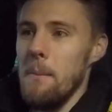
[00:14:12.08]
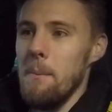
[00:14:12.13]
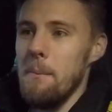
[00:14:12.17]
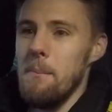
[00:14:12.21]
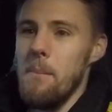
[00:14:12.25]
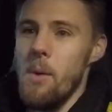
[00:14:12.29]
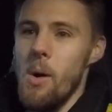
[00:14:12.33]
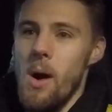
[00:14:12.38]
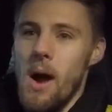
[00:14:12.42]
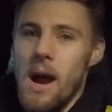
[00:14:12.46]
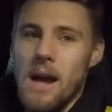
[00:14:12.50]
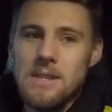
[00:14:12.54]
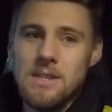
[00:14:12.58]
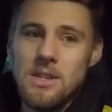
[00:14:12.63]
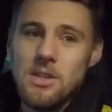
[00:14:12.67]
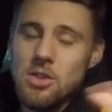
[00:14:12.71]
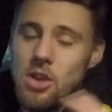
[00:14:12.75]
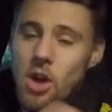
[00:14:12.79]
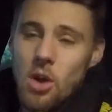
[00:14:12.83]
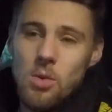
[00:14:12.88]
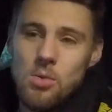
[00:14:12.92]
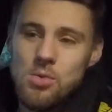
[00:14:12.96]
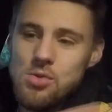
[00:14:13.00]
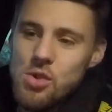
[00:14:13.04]
But as I
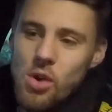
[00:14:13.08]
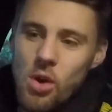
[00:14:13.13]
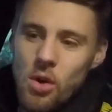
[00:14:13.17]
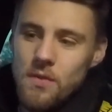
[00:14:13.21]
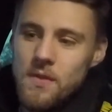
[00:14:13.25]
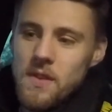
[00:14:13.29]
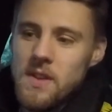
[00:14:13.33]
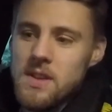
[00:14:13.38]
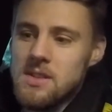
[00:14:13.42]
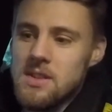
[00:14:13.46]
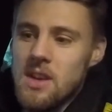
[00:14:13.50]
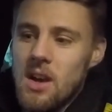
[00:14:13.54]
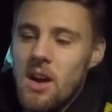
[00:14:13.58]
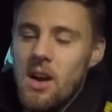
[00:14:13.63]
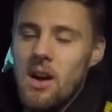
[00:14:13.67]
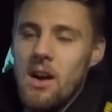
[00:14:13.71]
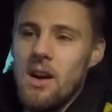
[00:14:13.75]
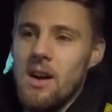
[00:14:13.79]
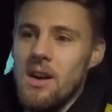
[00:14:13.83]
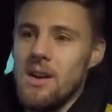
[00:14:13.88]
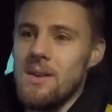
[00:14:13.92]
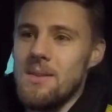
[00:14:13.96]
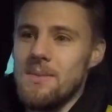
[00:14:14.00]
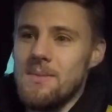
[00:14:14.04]
don't drive this
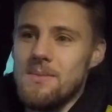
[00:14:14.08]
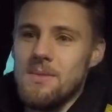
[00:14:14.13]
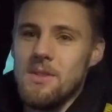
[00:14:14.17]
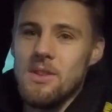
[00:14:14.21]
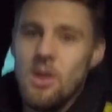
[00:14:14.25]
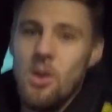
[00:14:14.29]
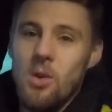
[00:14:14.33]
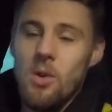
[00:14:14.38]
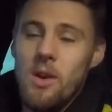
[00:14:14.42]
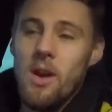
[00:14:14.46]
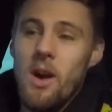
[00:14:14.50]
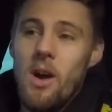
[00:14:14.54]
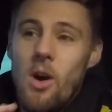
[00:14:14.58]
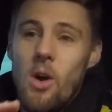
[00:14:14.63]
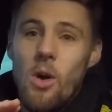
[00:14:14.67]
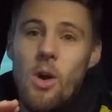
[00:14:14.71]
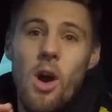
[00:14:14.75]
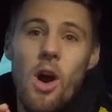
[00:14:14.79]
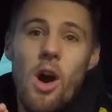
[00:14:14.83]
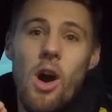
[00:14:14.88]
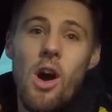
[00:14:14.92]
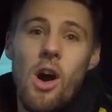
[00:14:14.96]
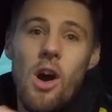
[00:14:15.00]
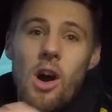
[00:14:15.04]
car, like I
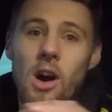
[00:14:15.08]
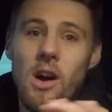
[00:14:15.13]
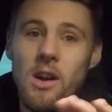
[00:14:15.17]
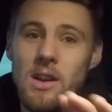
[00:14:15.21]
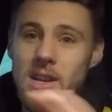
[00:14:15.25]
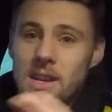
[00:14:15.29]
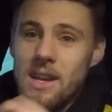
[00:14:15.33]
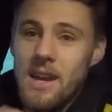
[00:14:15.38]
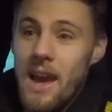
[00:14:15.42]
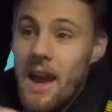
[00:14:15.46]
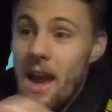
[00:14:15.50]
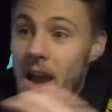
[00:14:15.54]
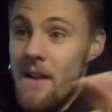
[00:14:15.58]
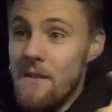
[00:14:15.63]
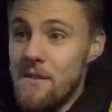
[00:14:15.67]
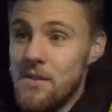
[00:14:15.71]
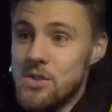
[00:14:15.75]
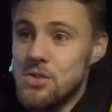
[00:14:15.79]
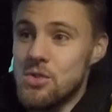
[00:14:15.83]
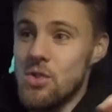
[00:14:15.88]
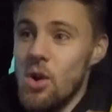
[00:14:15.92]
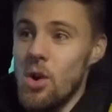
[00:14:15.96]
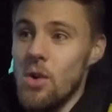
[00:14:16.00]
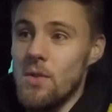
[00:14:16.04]
hardly ever
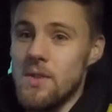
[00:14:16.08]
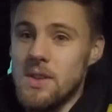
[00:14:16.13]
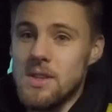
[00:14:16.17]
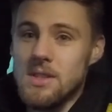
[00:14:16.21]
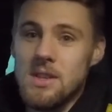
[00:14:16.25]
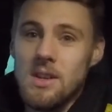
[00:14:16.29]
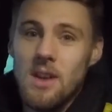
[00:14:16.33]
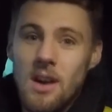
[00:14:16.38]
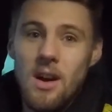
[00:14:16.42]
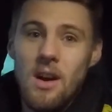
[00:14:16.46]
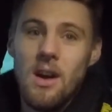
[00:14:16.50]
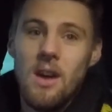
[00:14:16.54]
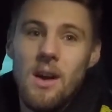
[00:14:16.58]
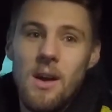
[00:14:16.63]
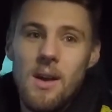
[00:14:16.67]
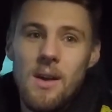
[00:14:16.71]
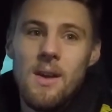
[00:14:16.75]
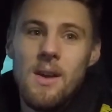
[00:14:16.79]
drive this car,